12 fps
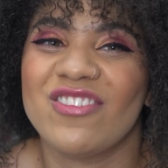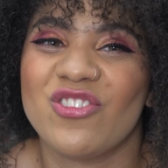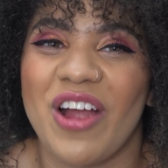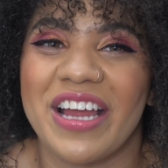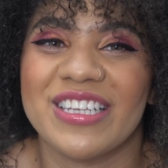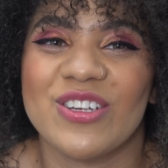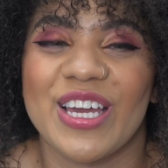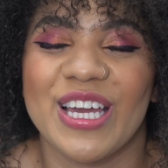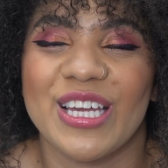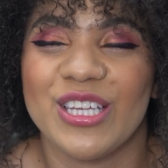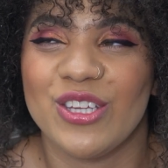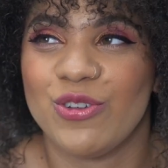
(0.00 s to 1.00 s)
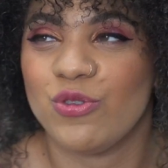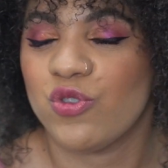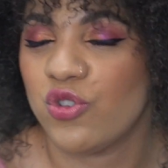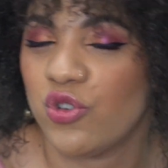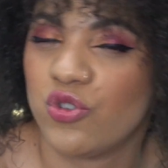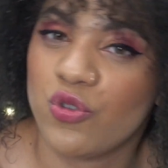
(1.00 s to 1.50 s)
I'm trying to get
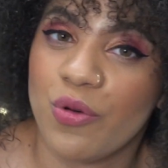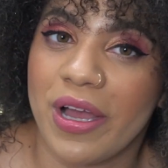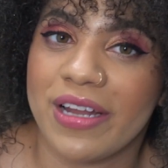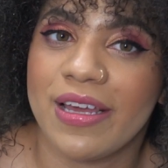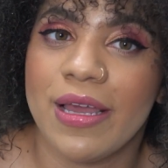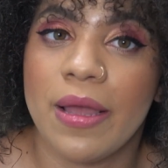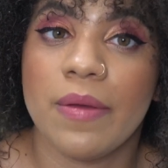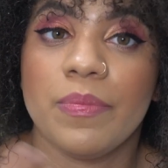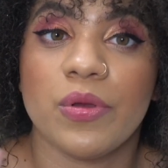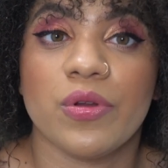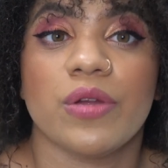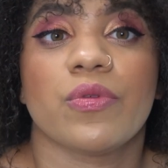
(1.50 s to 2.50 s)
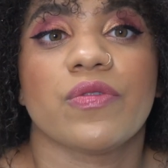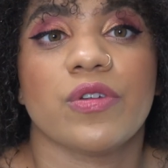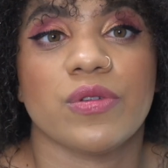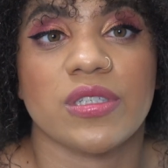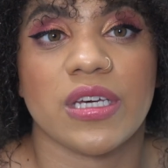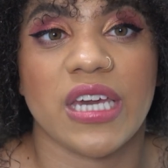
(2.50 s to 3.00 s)
used to doing beauty
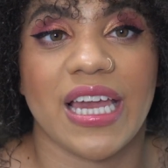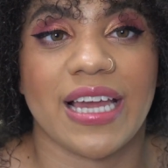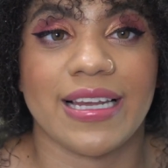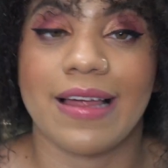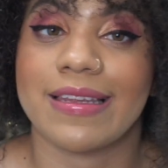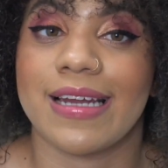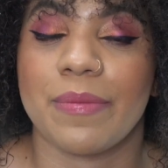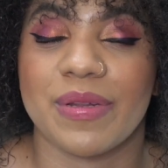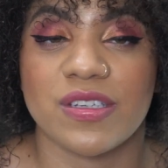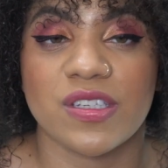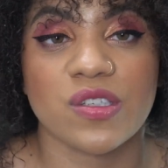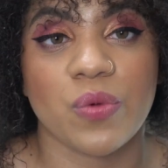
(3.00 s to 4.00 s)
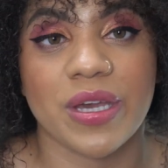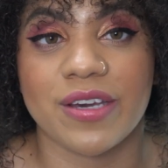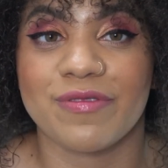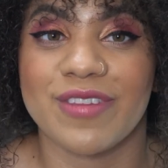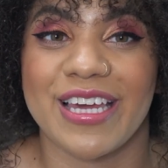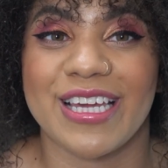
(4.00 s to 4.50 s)
reviews again now that I'm in the swing
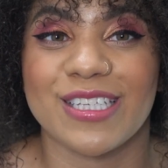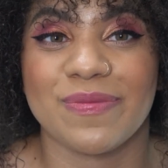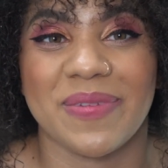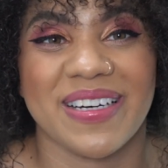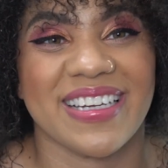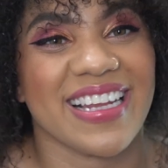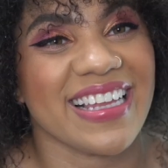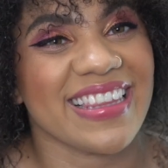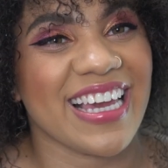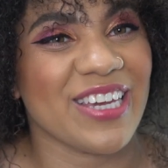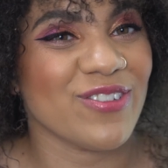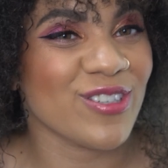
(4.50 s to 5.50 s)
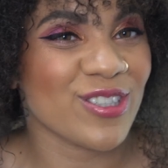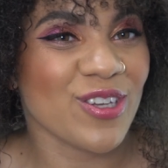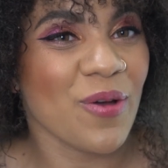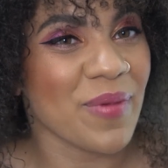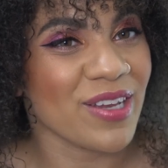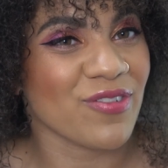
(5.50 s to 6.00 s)
of things. But thank you
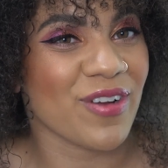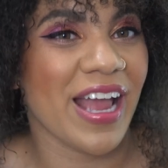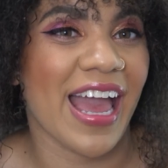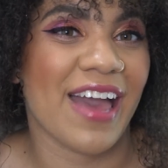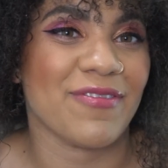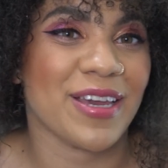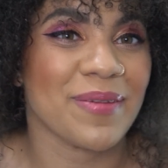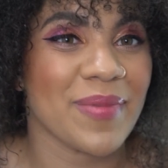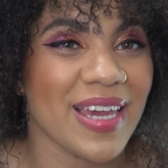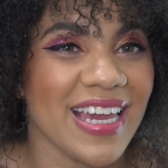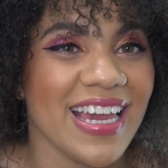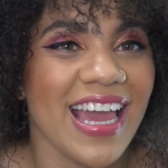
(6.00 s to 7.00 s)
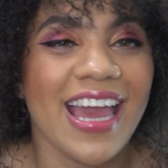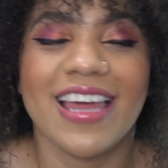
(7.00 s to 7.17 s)
so much for having me.